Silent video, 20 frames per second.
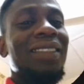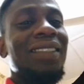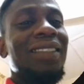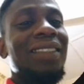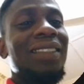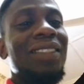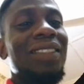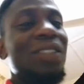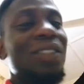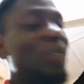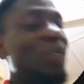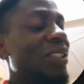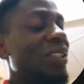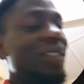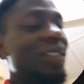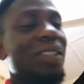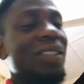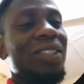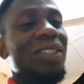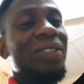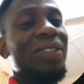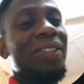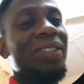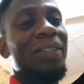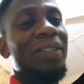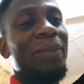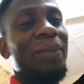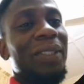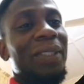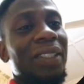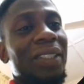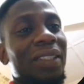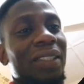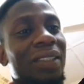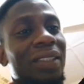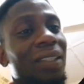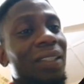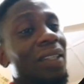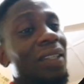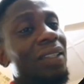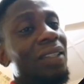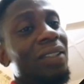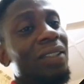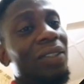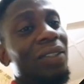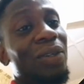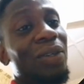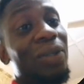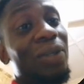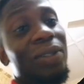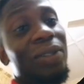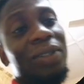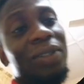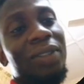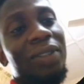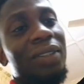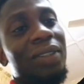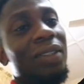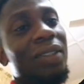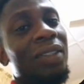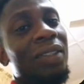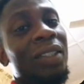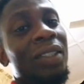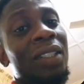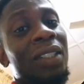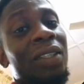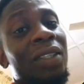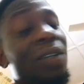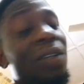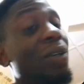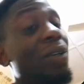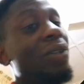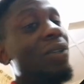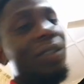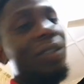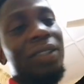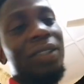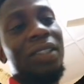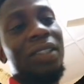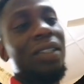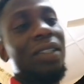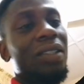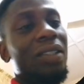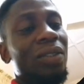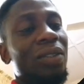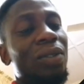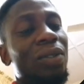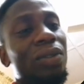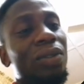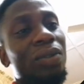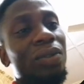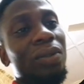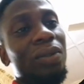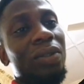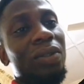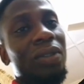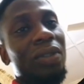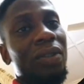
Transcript: Nothing is new in the market, and or it can go to what,